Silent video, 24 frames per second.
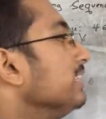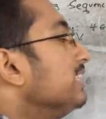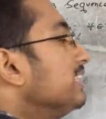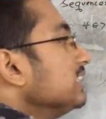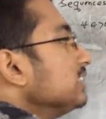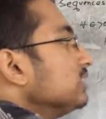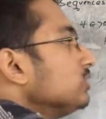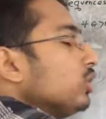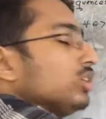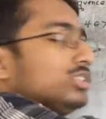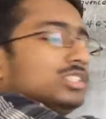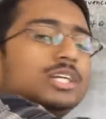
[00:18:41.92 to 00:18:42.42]

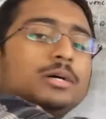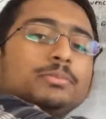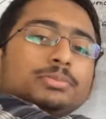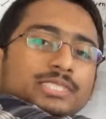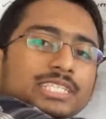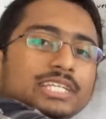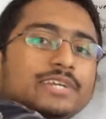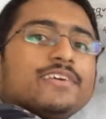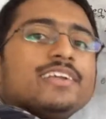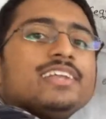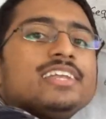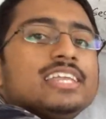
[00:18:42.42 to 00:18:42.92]
is not
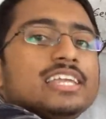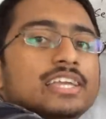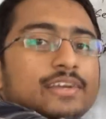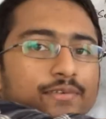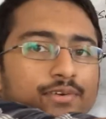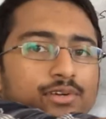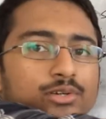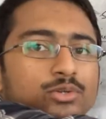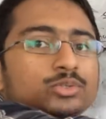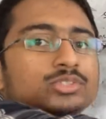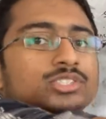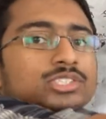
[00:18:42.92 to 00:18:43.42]
subsequently
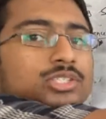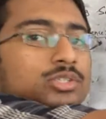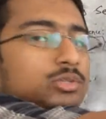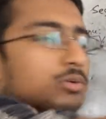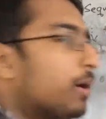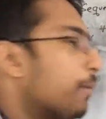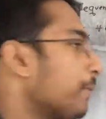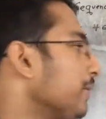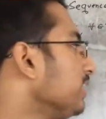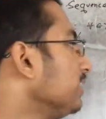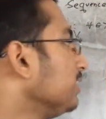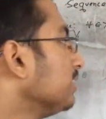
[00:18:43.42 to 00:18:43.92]
equal to 0.
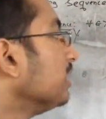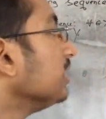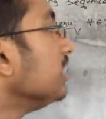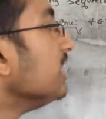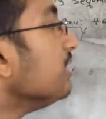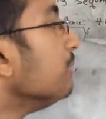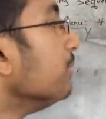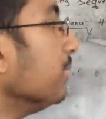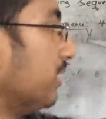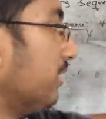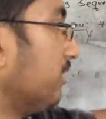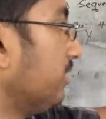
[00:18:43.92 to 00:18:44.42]
I mean, the
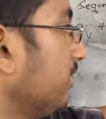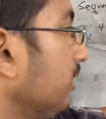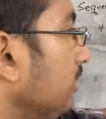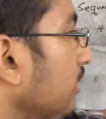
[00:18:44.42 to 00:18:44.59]
limit,